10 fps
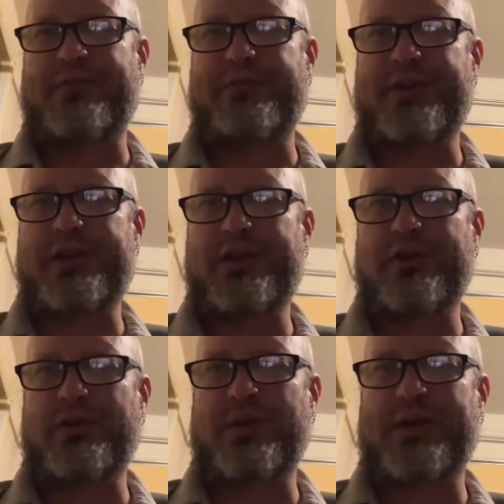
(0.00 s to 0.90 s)
video
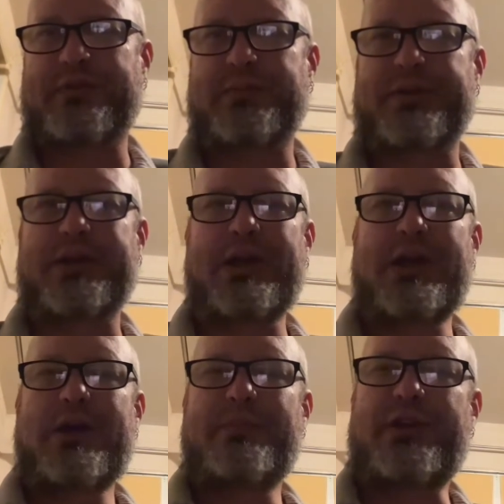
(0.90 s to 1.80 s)
or whatever.
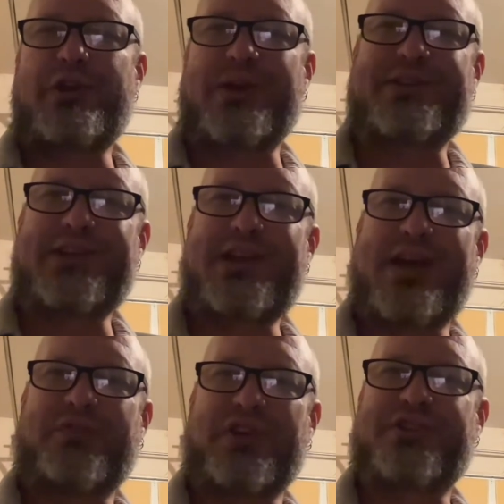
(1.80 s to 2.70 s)
But you can see
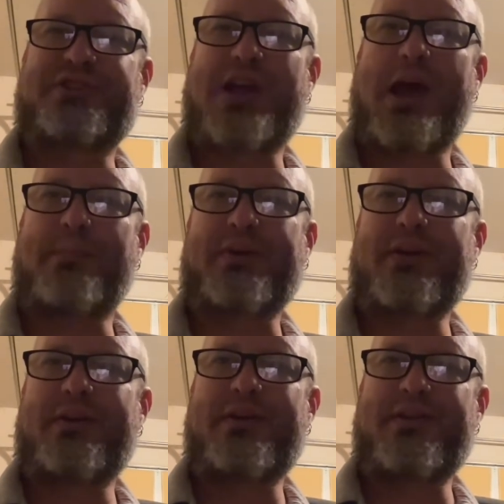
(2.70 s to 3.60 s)
every step
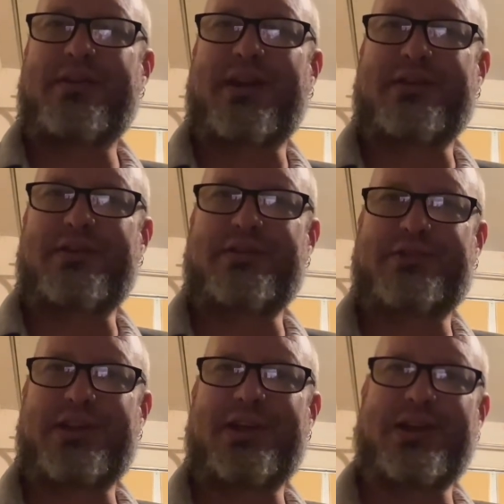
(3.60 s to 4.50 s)
that you
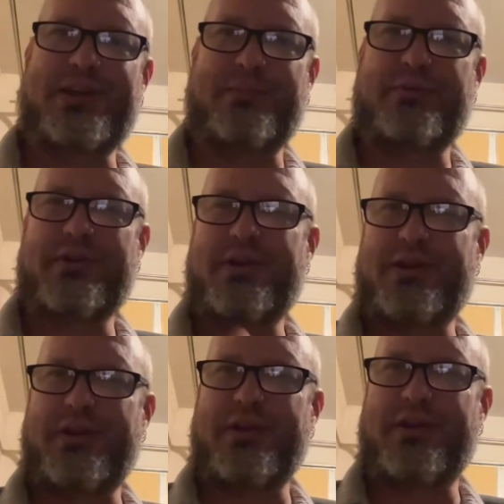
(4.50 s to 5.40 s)
see in
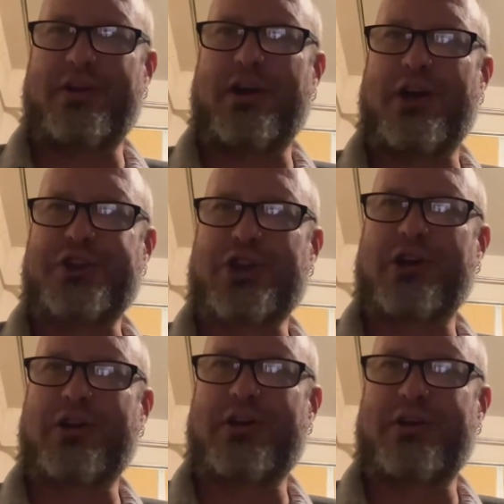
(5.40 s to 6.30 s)
the launch
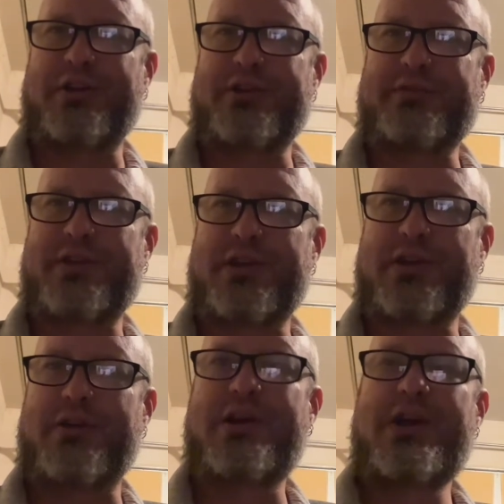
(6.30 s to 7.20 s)
earlier in this
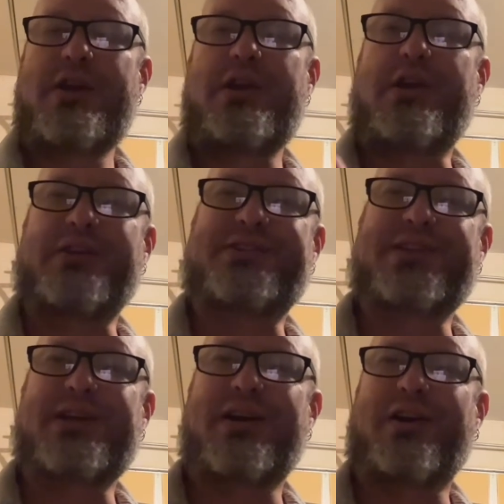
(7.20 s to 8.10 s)
video. You can
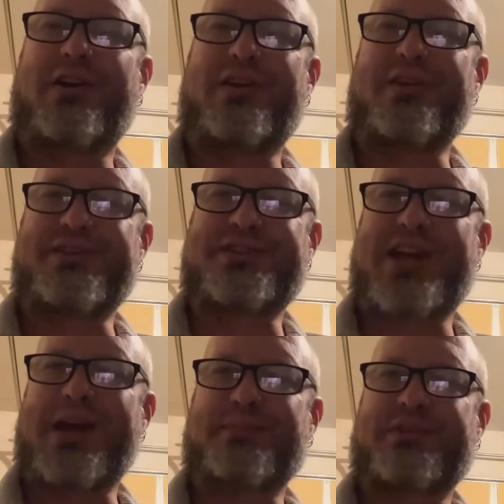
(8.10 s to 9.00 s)
see all the
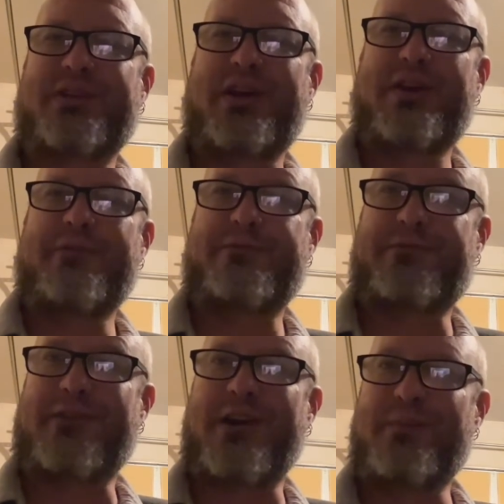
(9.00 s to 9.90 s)
steps
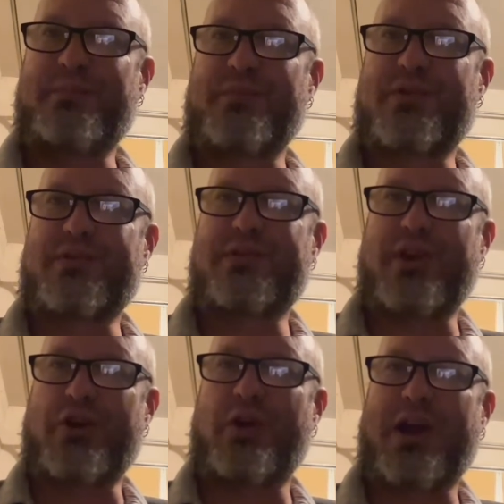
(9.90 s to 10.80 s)
from the
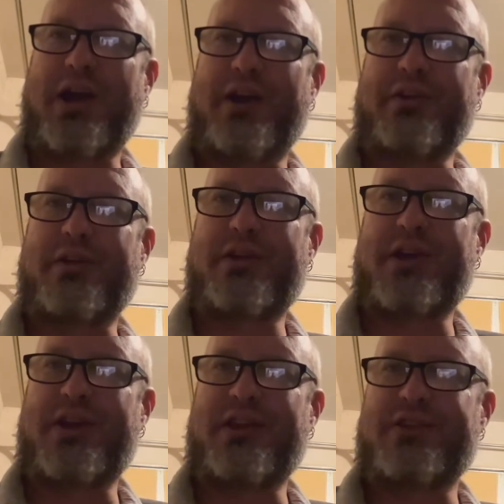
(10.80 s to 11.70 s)
ground
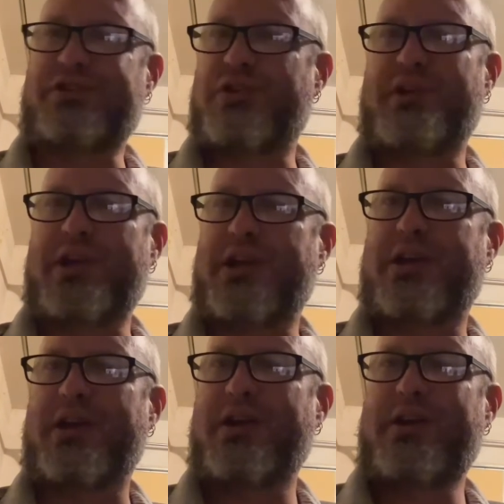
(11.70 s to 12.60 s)
in this
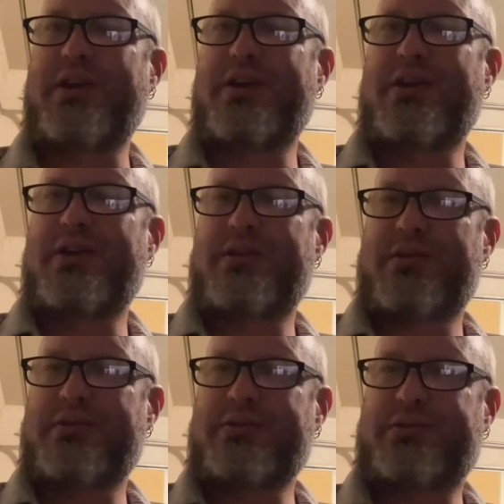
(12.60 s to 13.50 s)
unique,
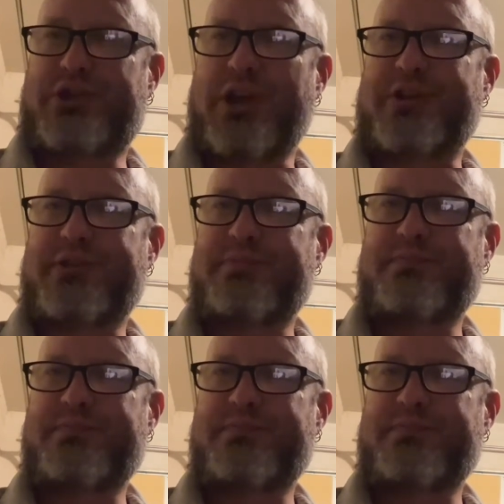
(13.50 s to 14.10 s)
just